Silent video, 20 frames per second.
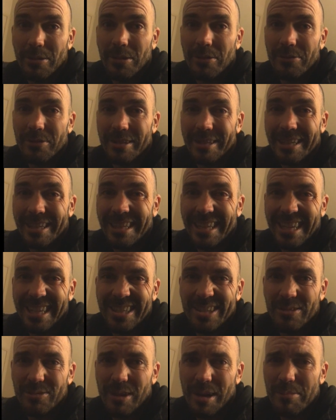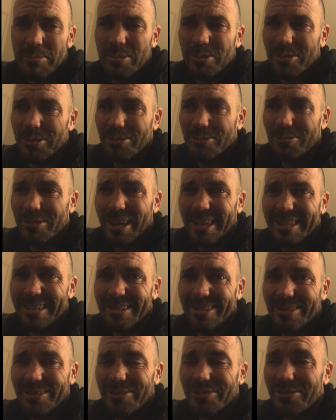off, and then they scraped all the rust
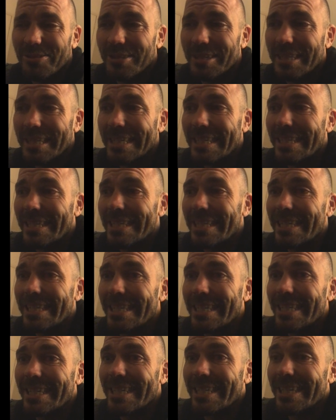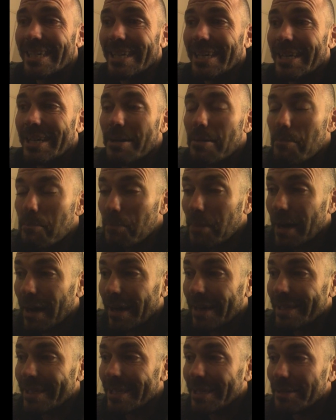off.
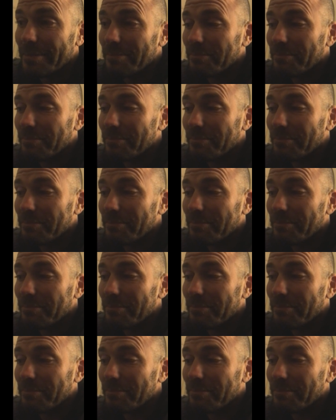But